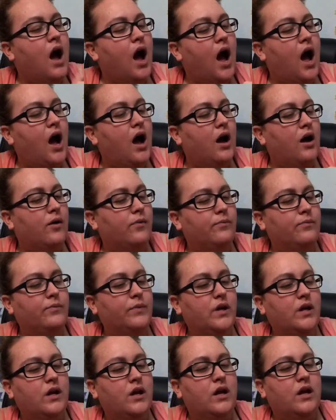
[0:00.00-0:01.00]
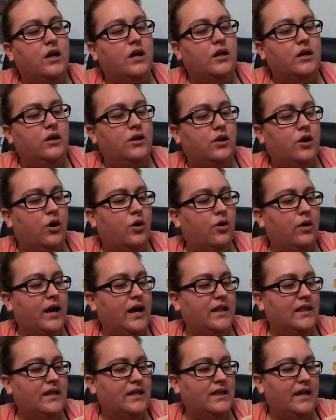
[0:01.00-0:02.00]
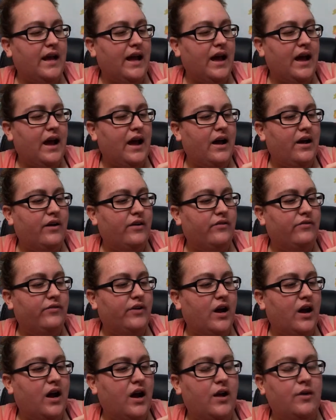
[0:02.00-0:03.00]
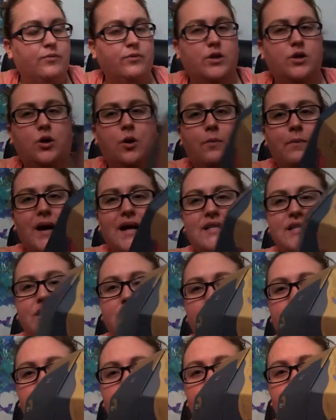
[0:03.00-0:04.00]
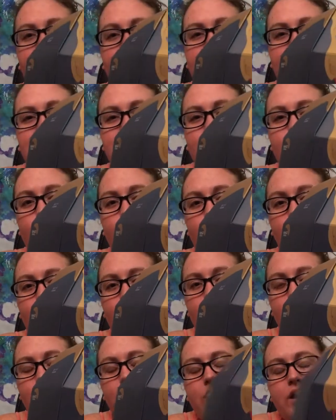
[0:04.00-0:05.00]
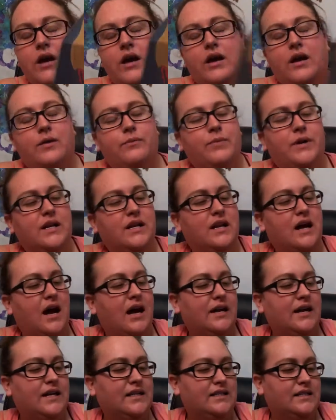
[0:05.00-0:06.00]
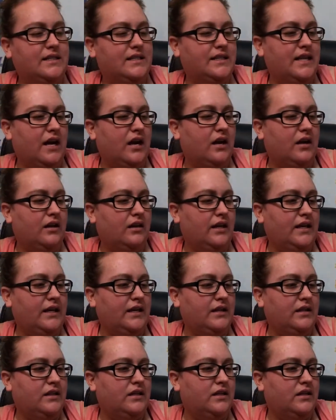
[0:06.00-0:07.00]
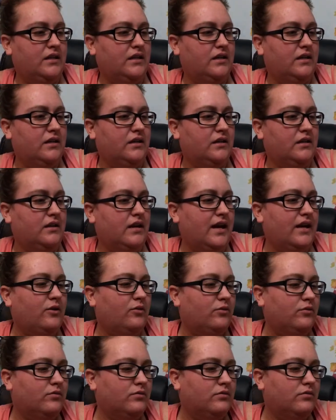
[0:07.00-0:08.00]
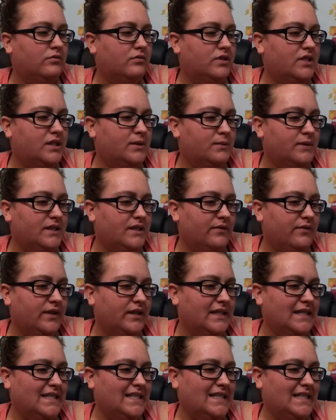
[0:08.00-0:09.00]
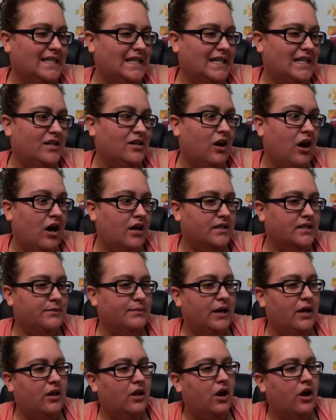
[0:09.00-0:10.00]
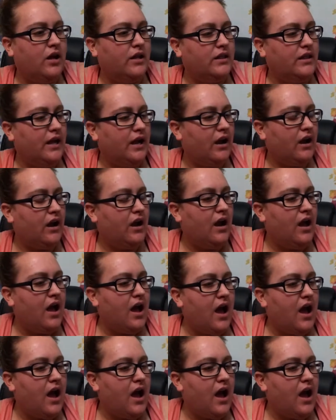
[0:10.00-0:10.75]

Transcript: And then they have, Mexico as a whole, but not necessarily I don't specifically see Cozumel on there.